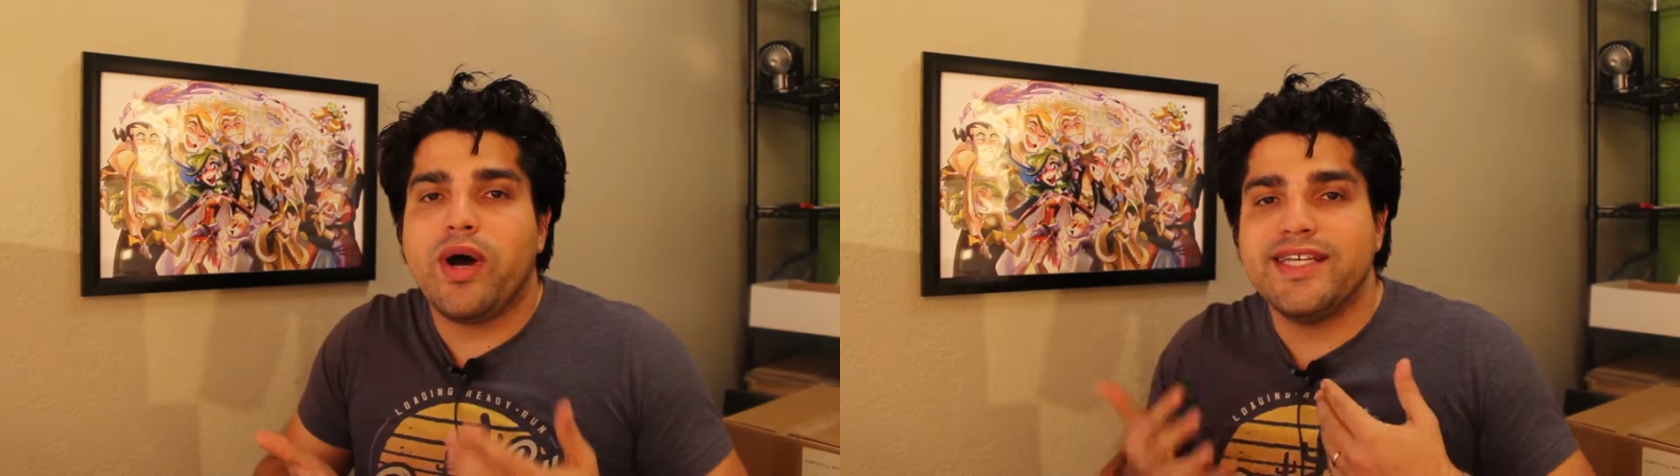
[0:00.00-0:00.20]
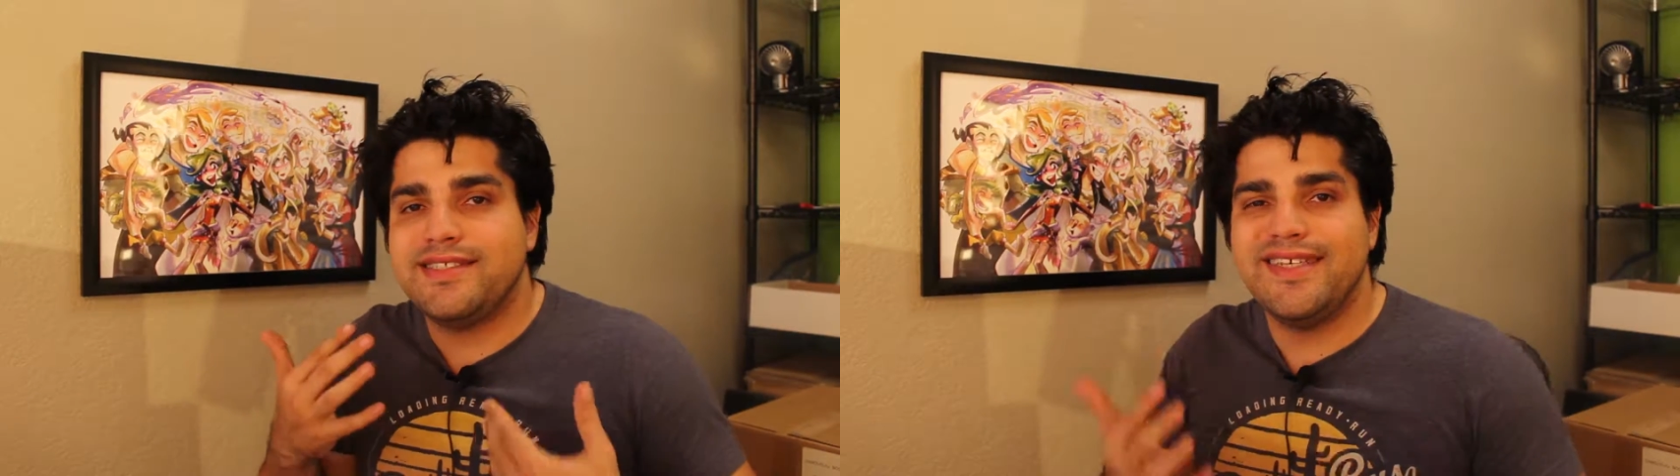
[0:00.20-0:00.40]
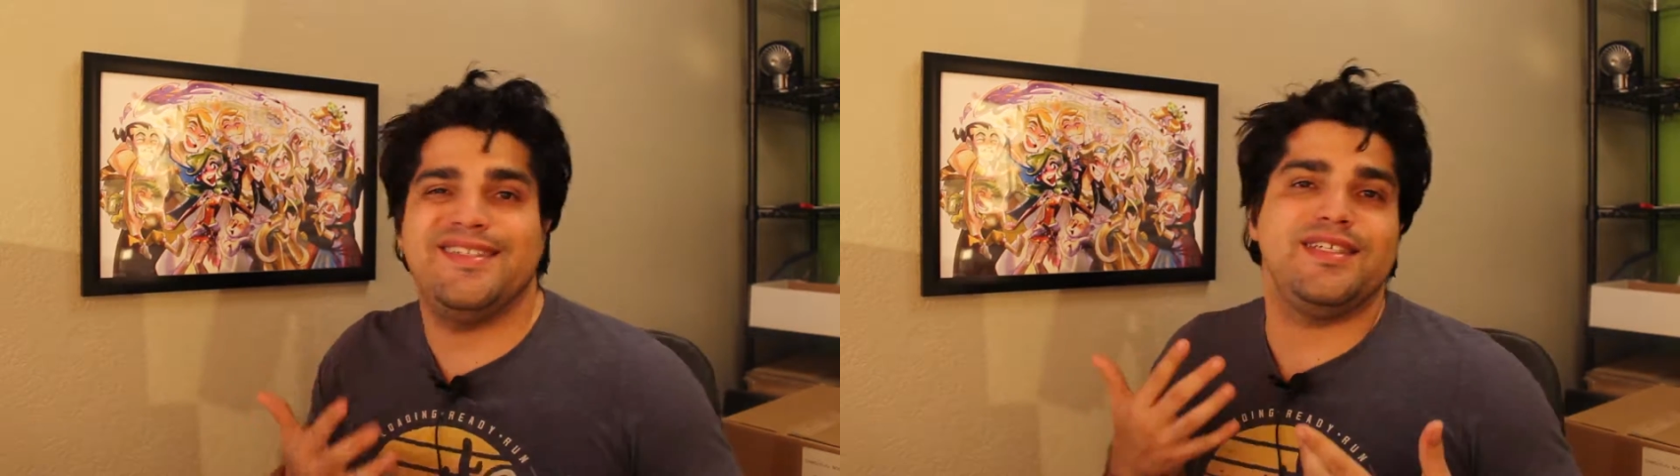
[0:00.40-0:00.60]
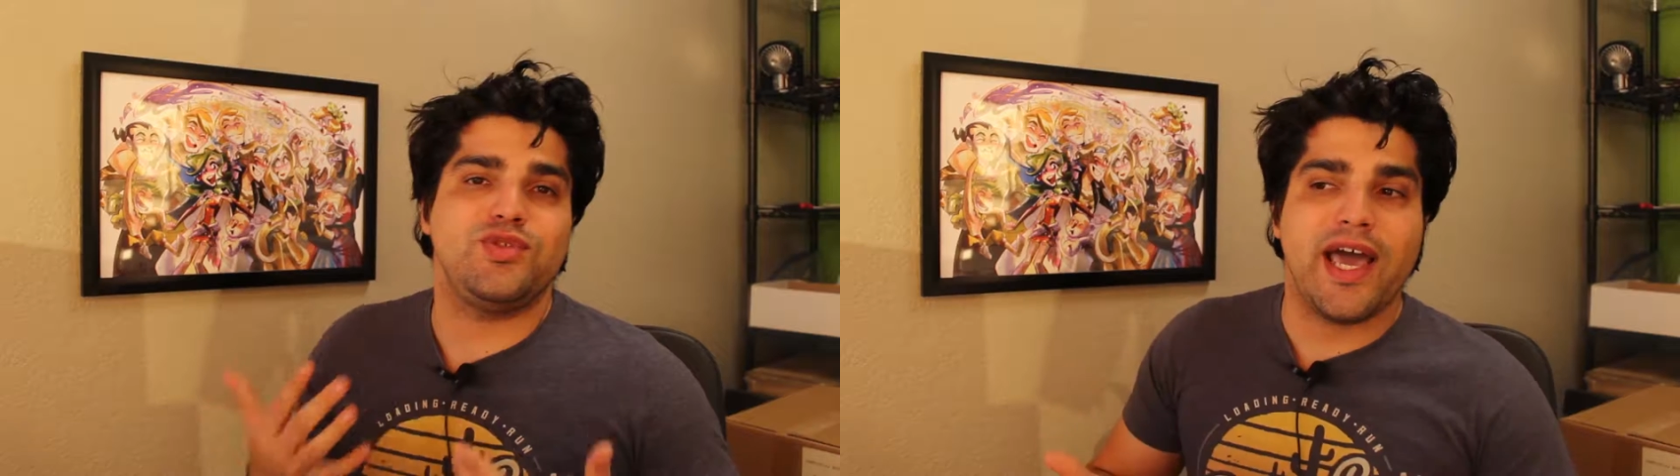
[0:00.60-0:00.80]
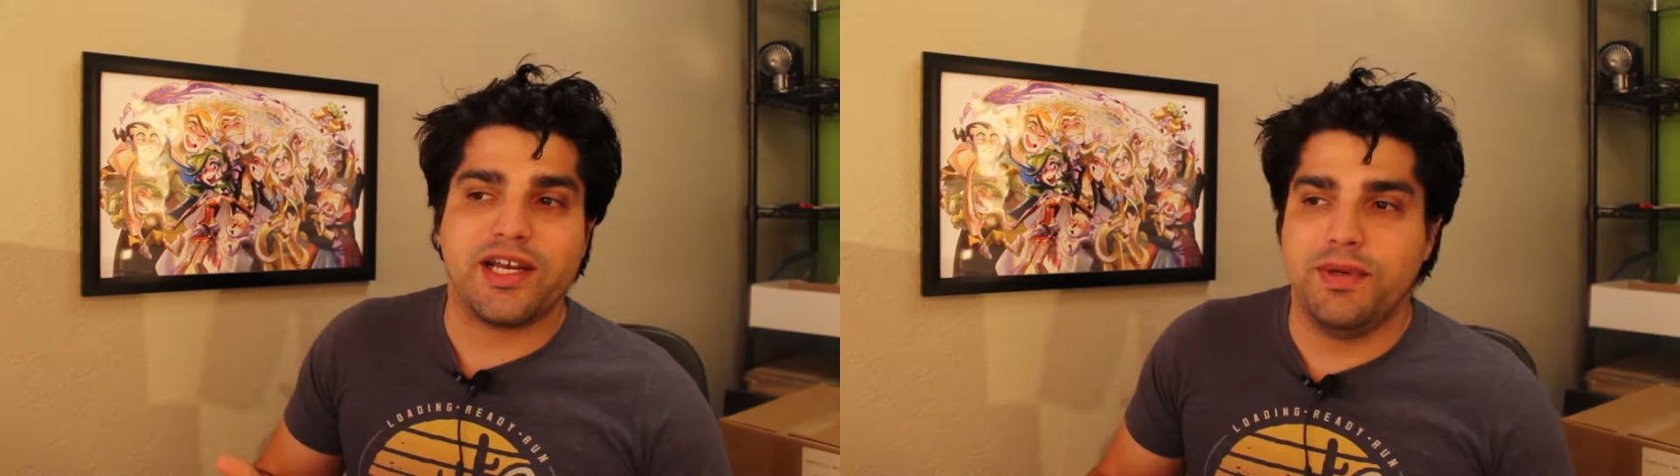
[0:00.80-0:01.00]
why cities
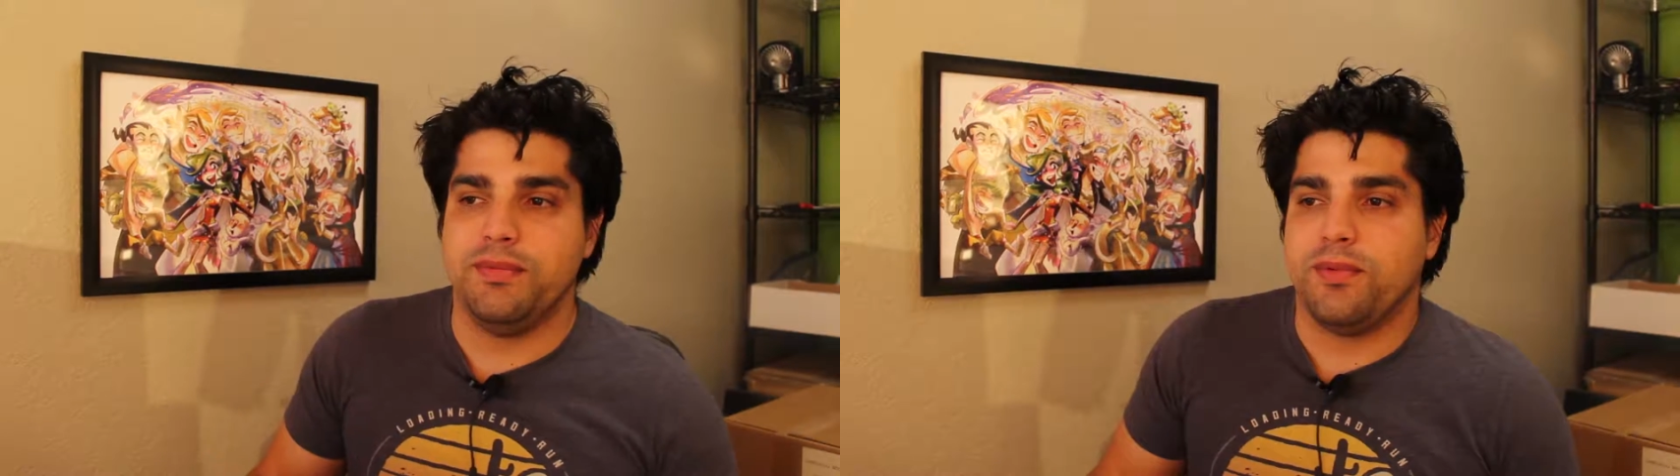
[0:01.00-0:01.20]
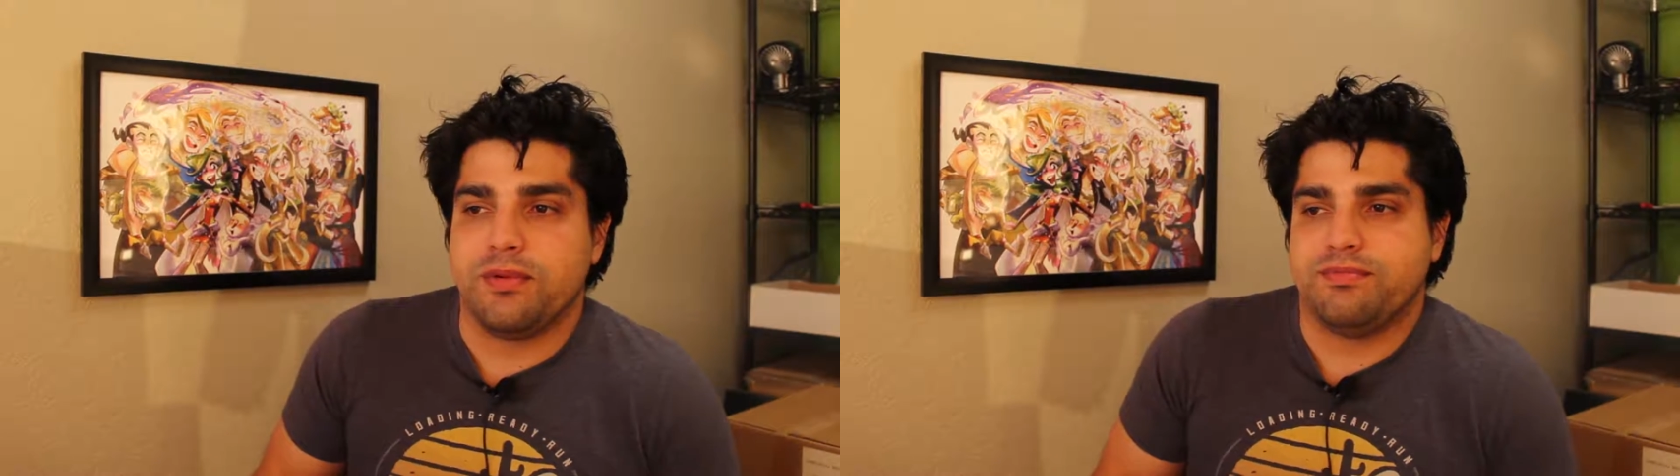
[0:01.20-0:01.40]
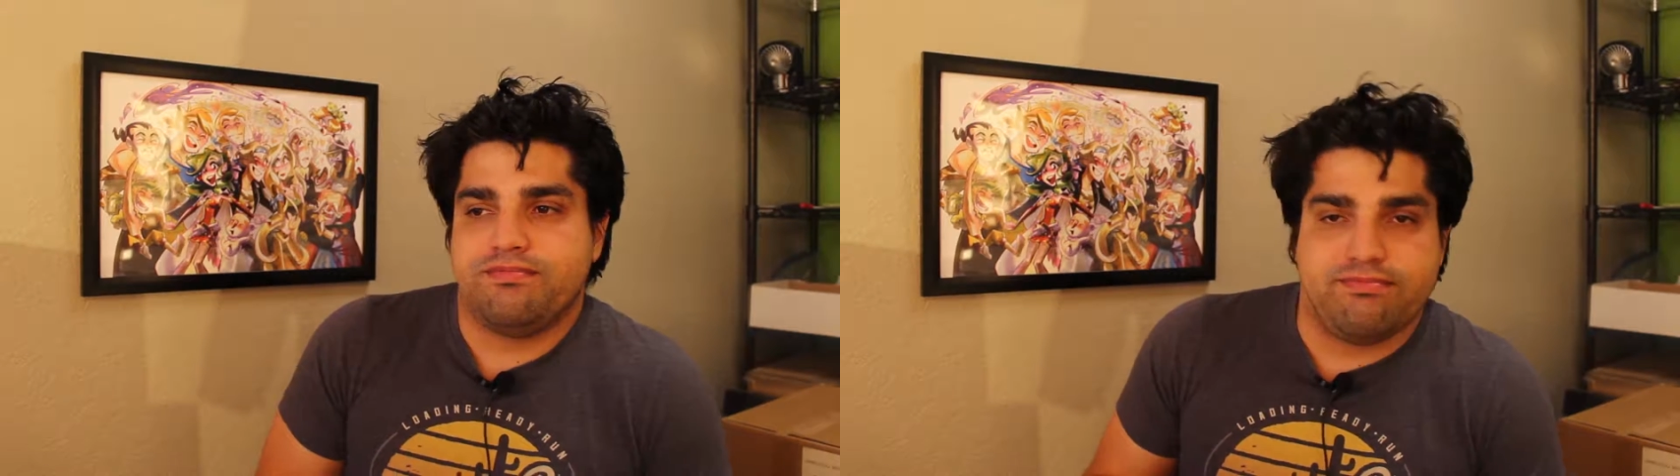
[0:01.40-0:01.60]
attract people.